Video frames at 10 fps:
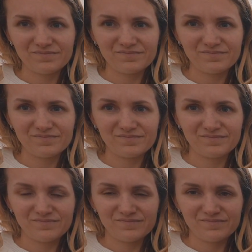
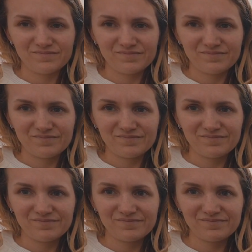
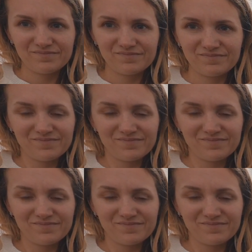No words are spoken by the person on screen.